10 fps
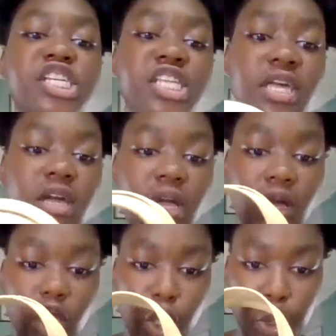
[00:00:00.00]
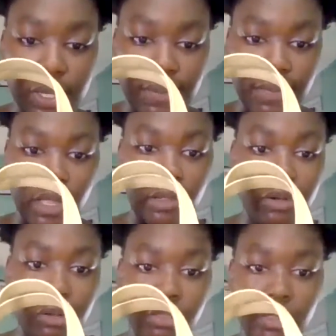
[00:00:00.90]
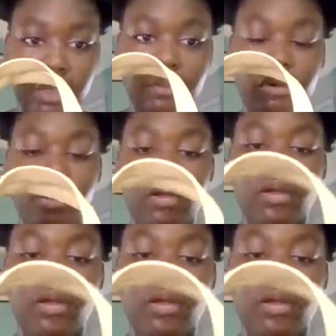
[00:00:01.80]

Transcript: orange, like cream color on the camera,